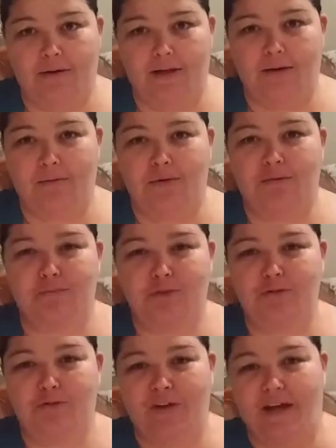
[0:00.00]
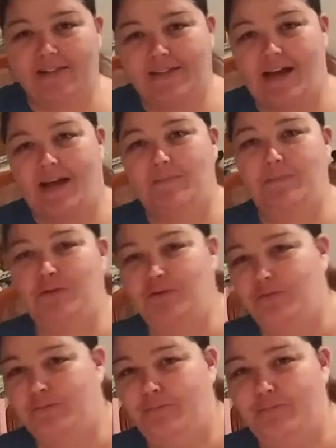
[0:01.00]
it will move as I
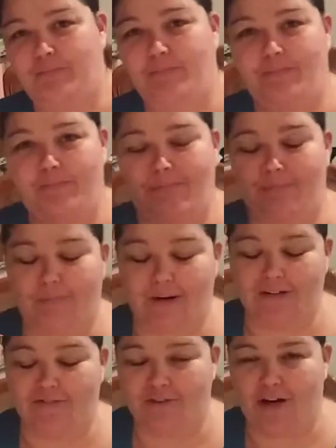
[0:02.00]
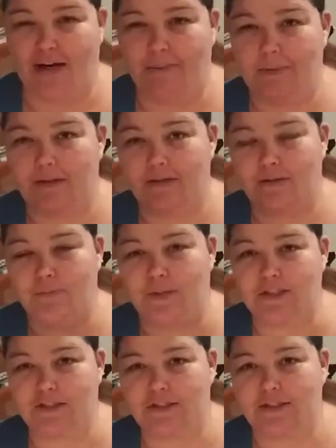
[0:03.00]
move my frame,
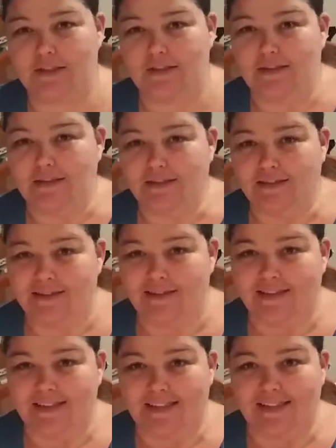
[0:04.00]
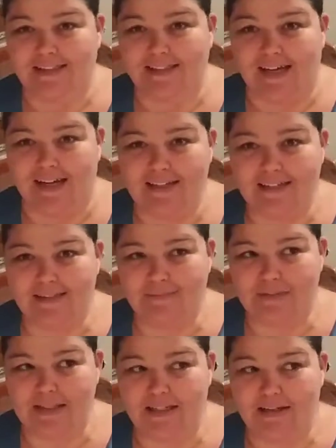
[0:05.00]
which is kind of
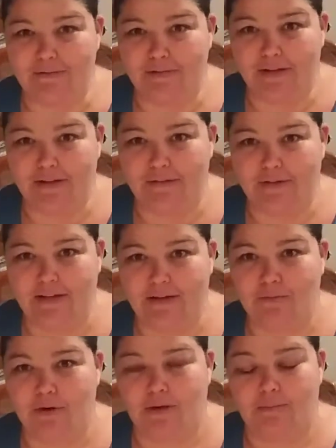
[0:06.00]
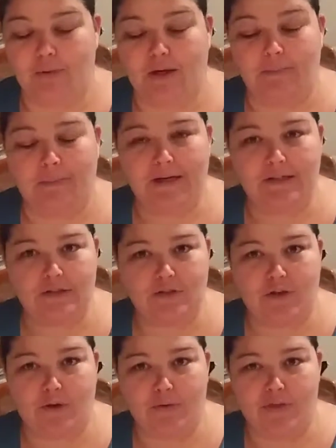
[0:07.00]
something I really, really want. But I might just
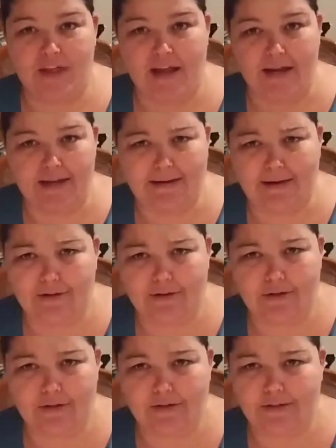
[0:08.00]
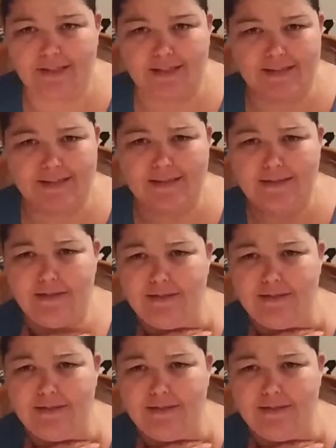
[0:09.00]
go with the $80, it's like $60,